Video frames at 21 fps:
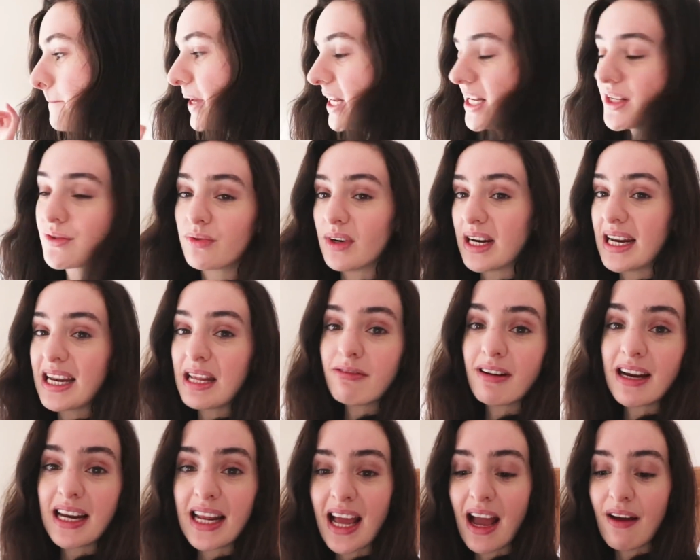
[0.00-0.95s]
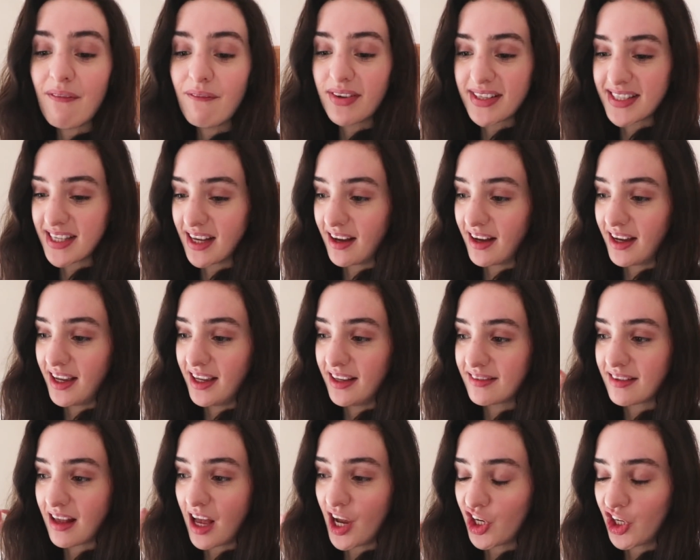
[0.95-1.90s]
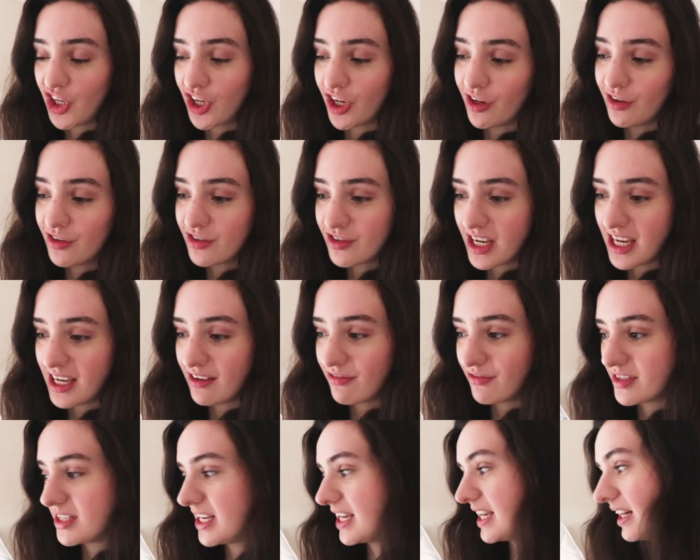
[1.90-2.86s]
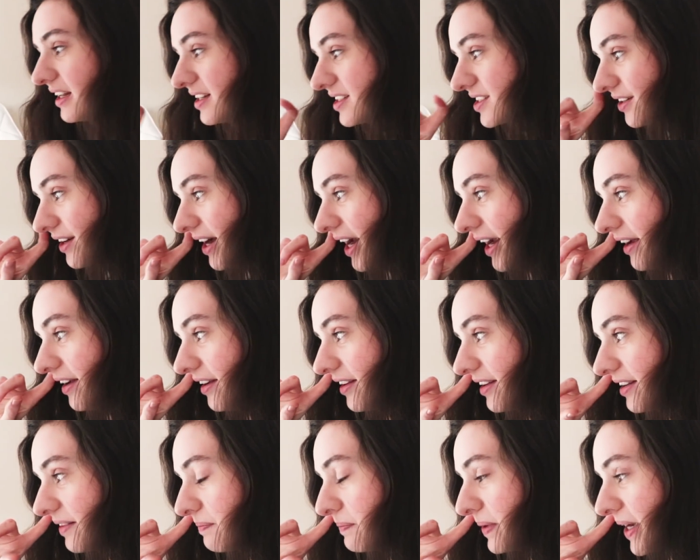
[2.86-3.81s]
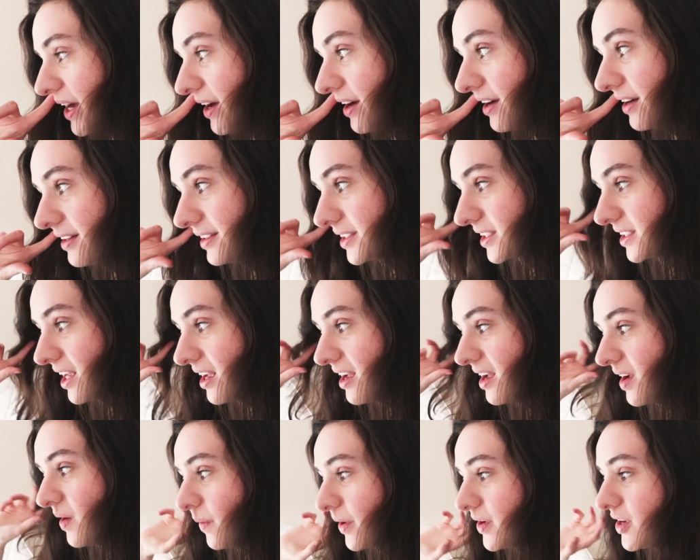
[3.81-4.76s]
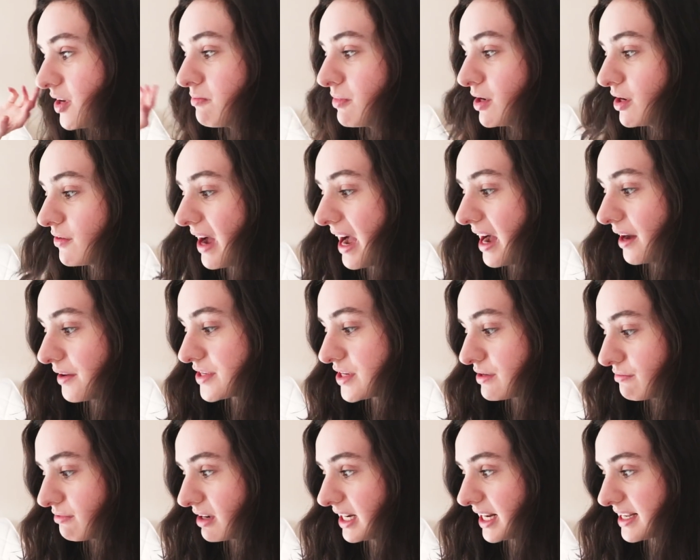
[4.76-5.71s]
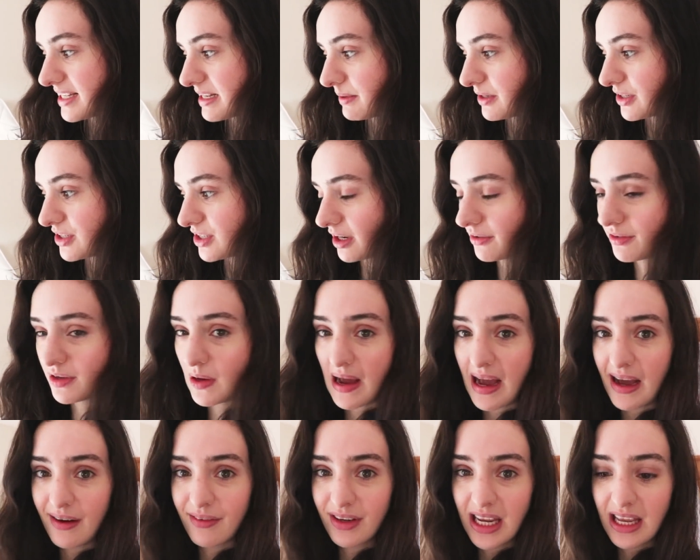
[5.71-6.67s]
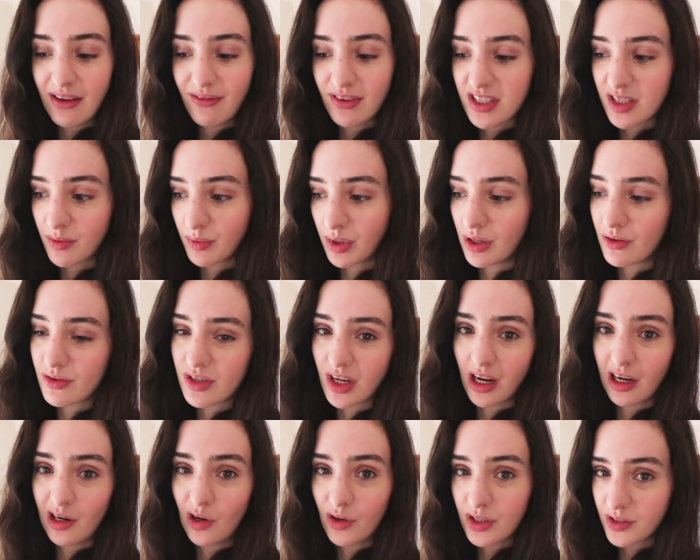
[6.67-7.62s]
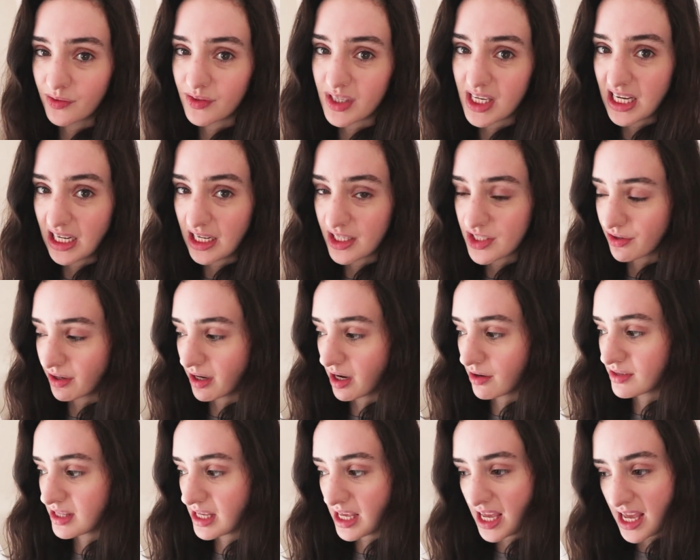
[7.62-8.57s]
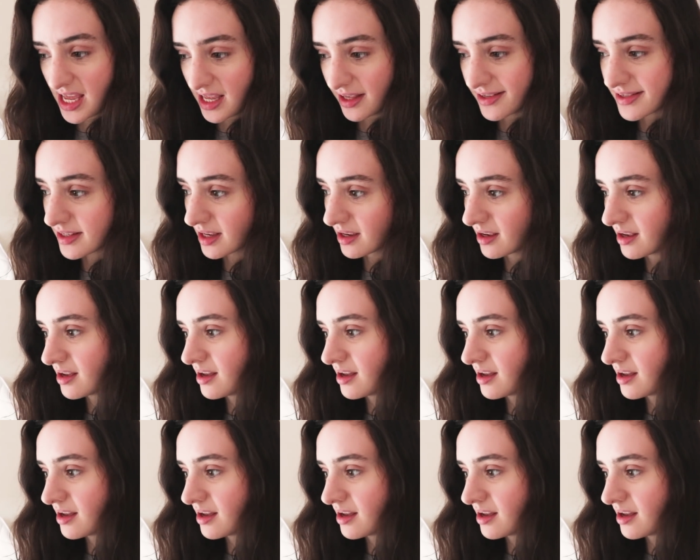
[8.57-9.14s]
But it's really, really emphasized a huge need for decluttering. Because when you move house, you realize how much stuff you have. And even someone who's done a lot of decluttering over the years,